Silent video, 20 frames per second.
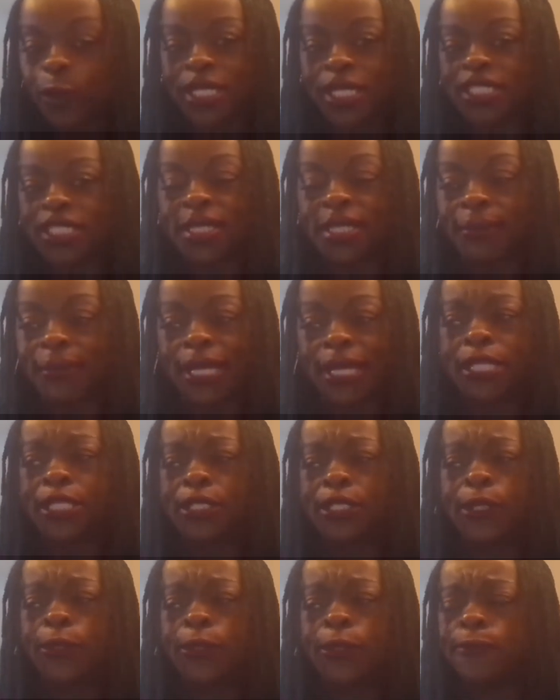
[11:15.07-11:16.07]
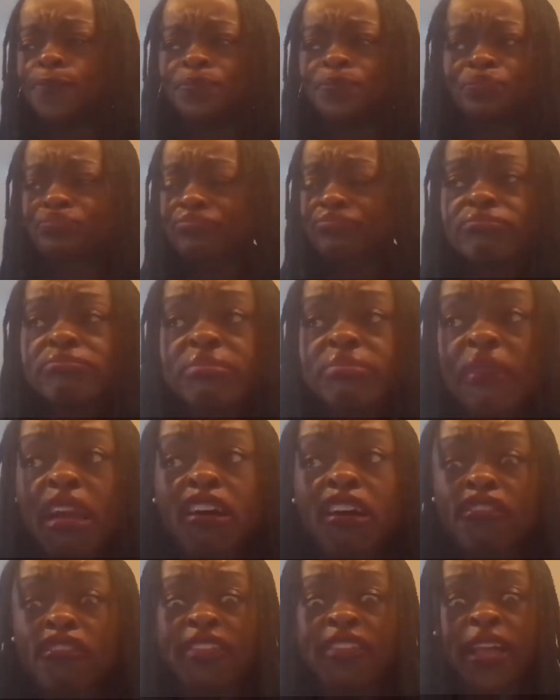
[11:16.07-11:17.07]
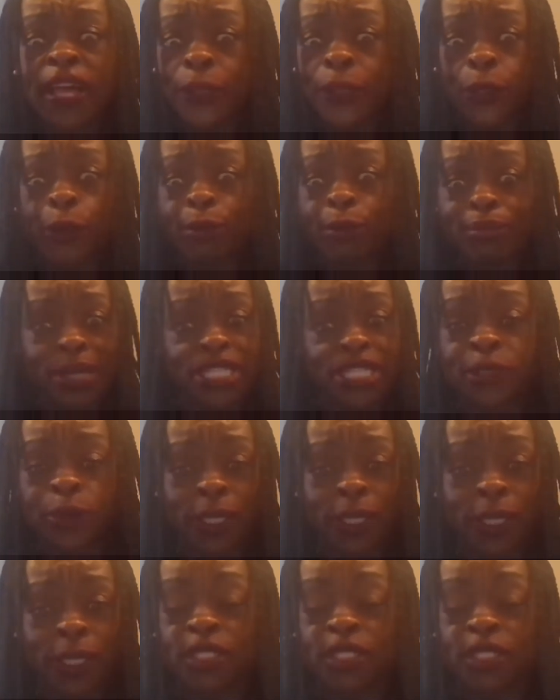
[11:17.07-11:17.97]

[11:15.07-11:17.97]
What is that makes you feel your best?